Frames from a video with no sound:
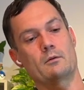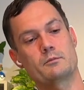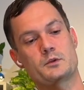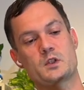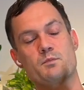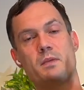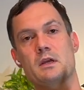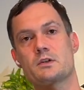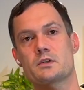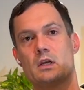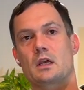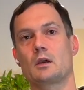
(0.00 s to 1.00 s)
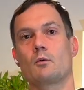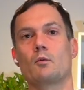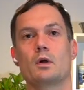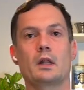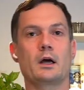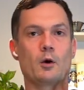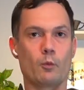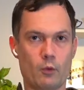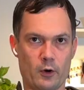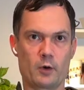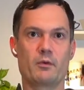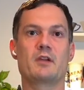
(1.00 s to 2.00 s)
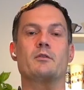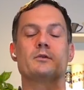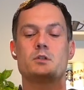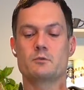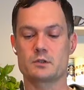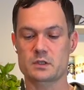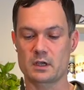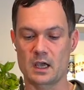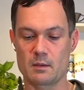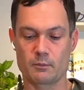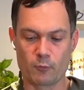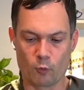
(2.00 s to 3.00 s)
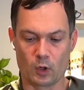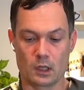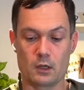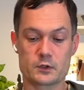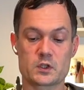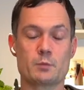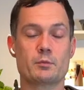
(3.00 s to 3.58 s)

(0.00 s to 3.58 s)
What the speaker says: spacing will help water vapor to escape while also